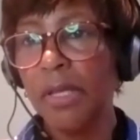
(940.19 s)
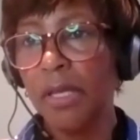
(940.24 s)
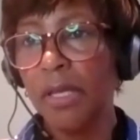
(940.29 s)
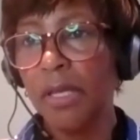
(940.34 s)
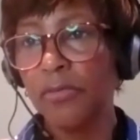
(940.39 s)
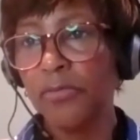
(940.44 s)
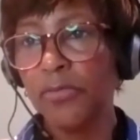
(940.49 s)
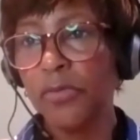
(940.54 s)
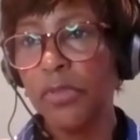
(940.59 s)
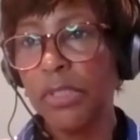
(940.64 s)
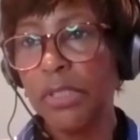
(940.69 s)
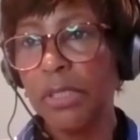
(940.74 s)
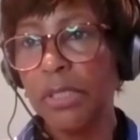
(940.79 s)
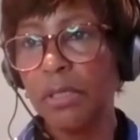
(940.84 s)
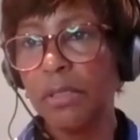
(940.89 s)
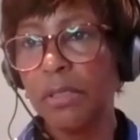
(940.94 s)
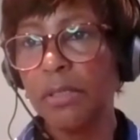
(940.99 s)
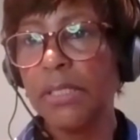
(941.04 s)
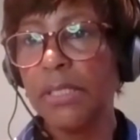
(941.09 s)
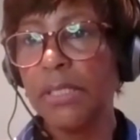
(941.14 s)
a foot
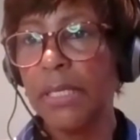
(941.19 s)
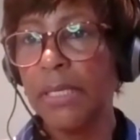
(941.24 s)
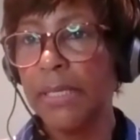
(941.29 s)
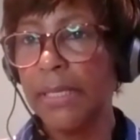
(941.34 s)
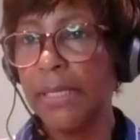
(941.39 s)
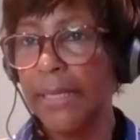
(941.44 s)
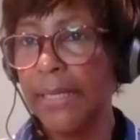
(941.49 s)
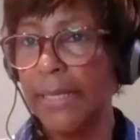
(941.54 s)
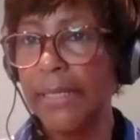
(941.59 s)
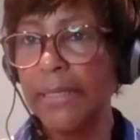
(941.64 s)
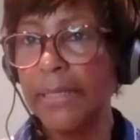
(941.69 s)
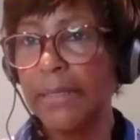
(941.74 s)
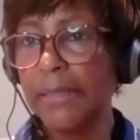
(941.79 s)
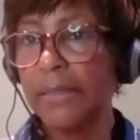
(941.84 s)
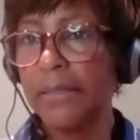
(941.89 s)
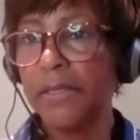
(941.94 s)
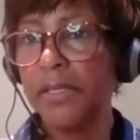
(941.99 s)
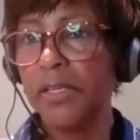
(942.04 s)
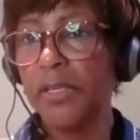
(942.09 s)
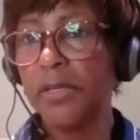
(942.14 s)
ulcer
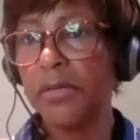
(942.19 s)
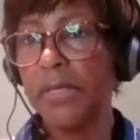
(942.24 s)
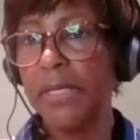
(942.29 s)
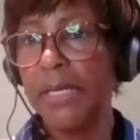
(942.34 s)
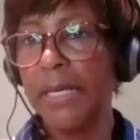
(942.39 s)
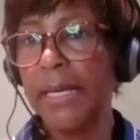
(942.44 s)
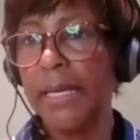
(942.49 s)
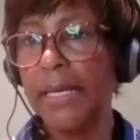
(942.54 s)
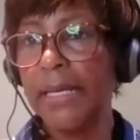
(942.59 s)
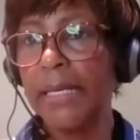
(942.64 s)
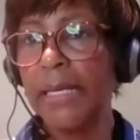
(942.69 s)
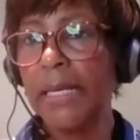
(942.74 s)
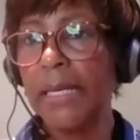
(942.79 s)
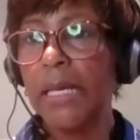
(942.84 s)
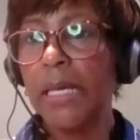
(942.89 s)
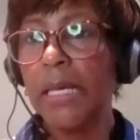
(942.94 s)
in the UK.